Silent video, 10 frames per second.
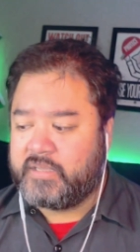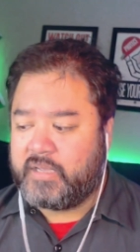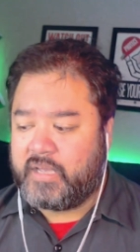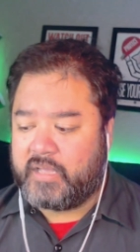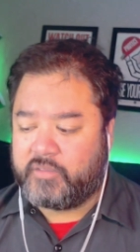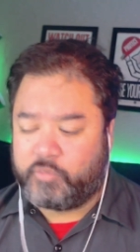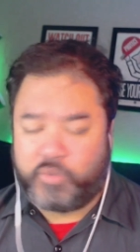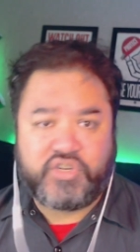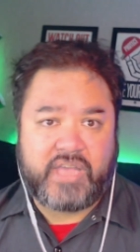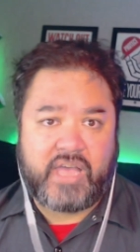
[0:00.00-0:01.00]
uh,
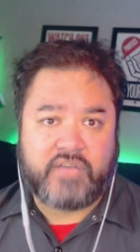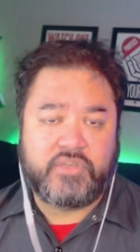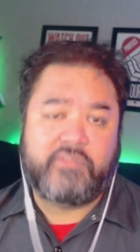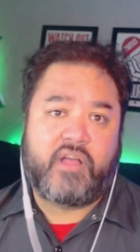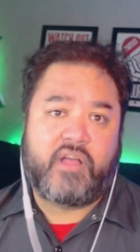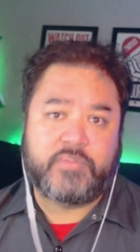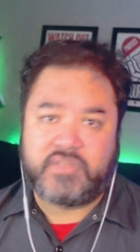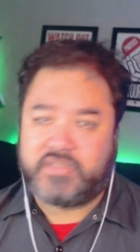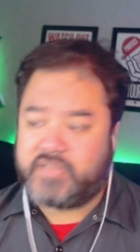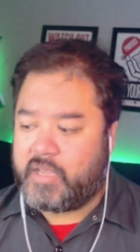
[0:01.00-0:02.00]
reaching out and doing follow-ups with the
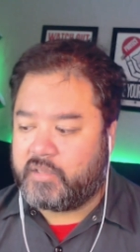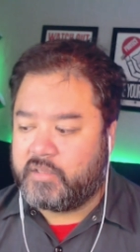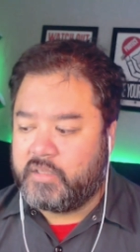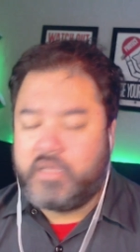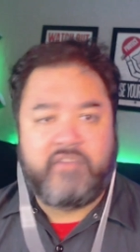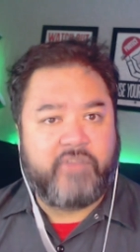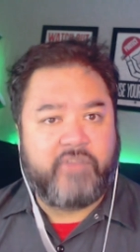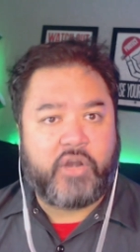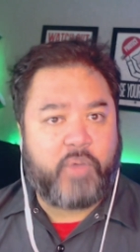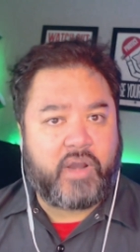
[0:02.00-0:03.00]
sale.
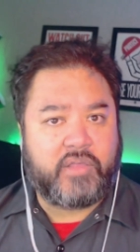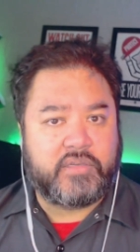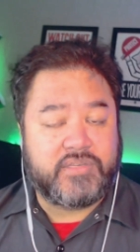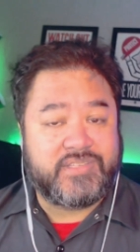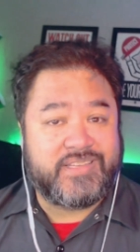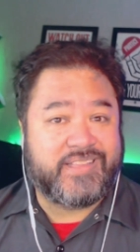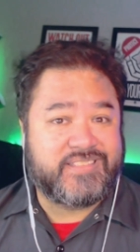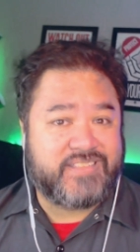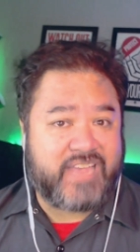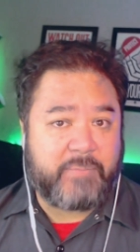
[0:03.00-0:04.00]
Very rarely do you see that
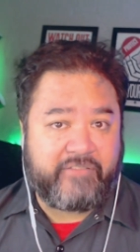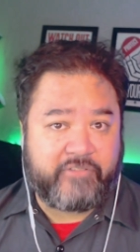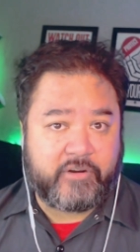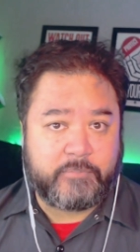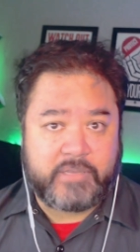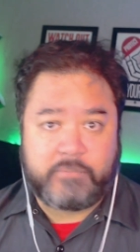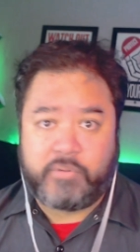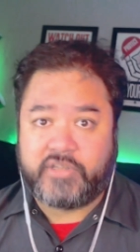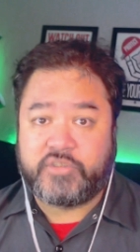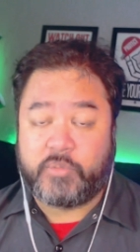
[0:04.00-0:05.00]
same effort being
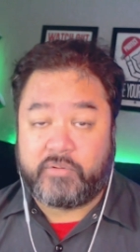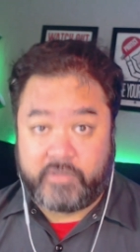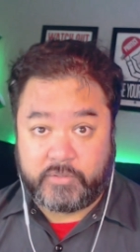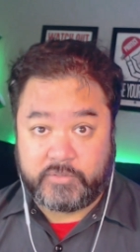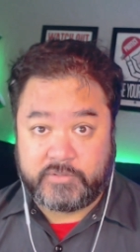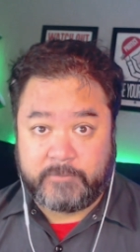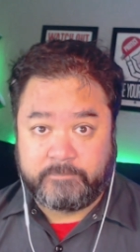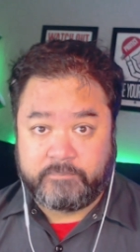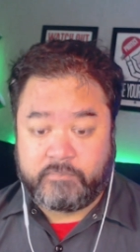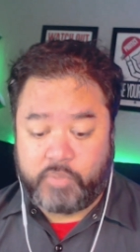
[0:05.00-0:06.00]
put into reviews.
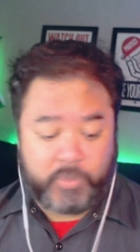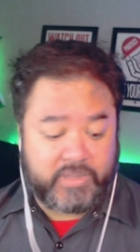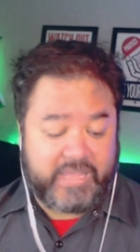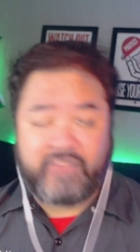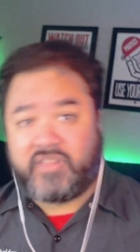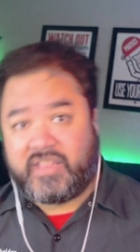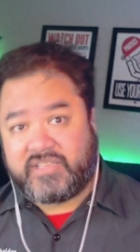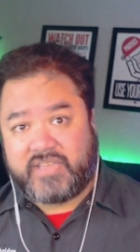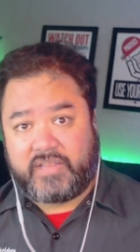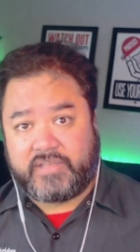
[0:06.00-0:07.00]
But really, after that
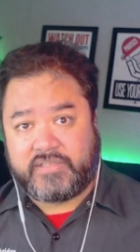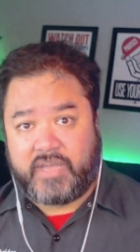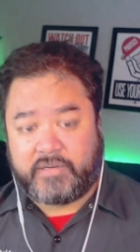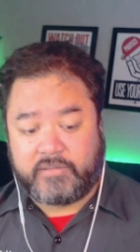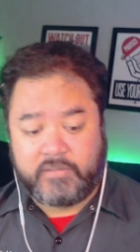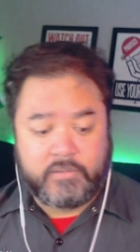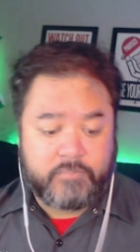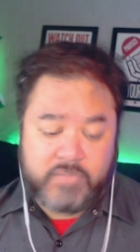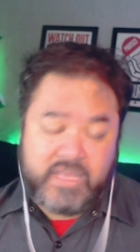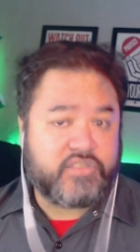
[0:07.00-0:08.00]
sale is done,
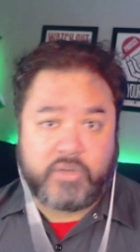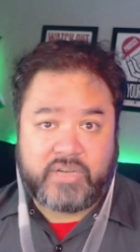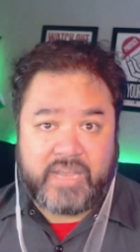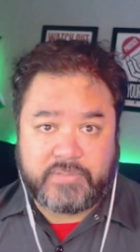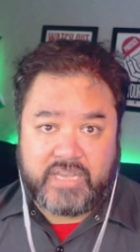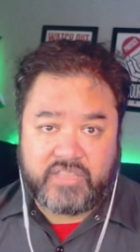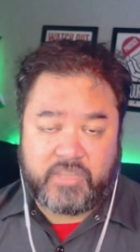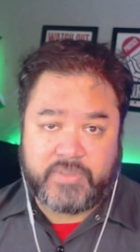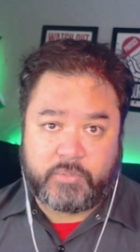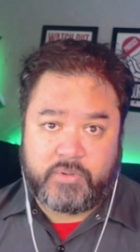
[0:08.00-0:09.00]
yes, you can absolutely get
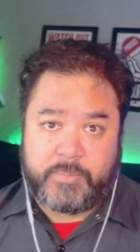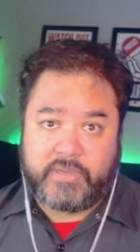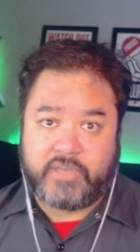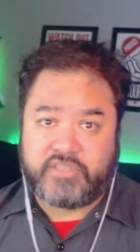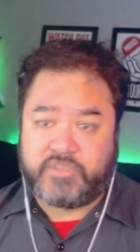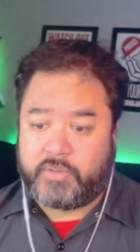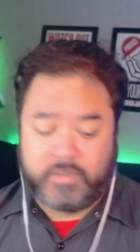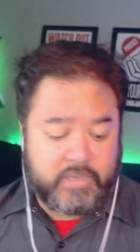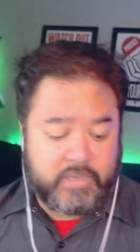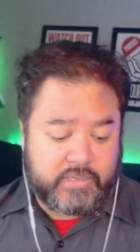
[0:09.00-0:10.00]
them as a repeat
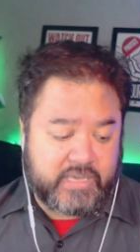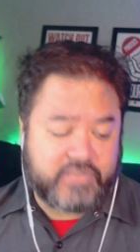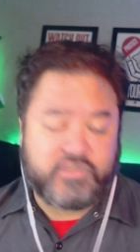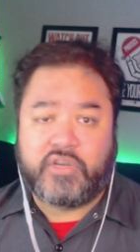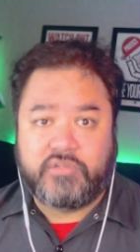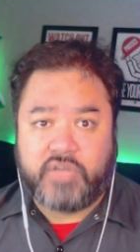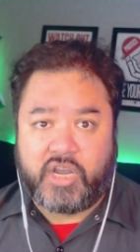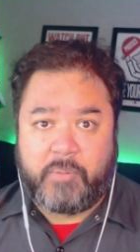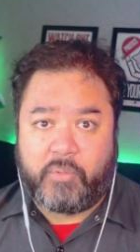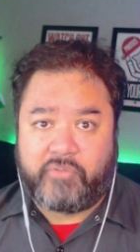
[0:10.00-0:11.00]
customer. Yes, you could talk
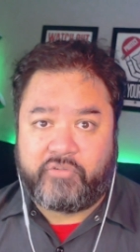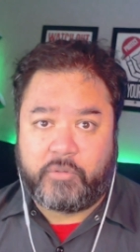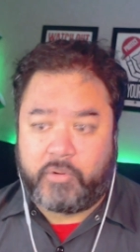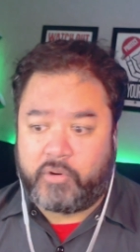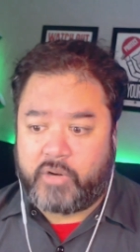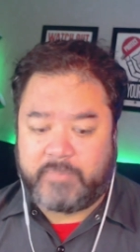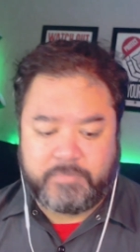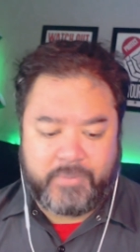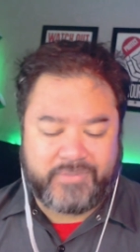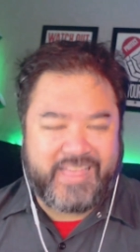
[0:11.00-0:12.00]
about referral programs,
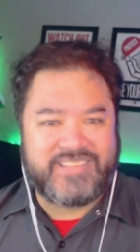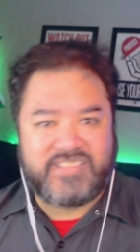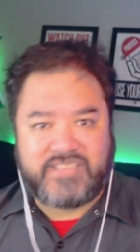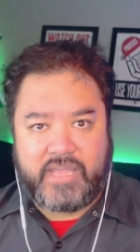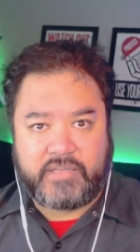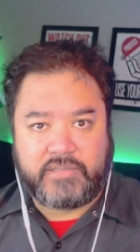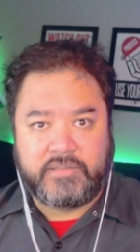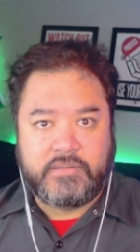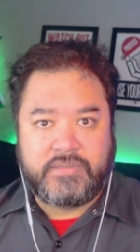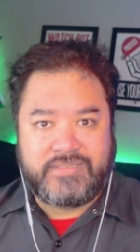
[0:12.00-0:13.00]
but that sale
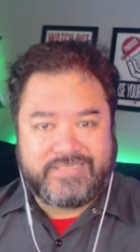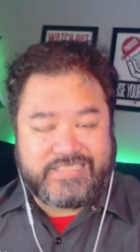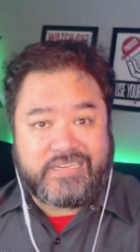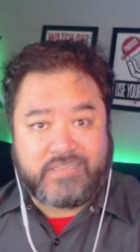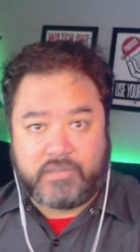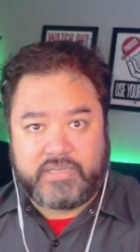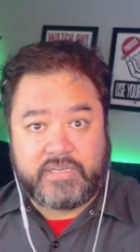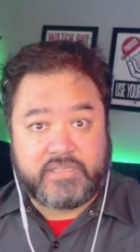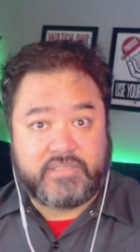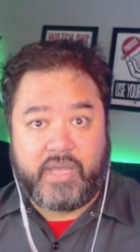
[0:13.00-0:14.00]
singularly
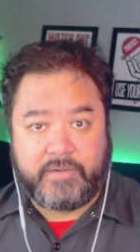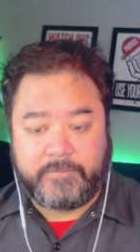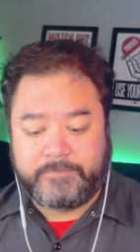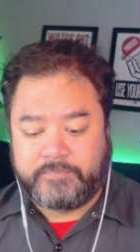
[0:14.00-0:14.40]
is done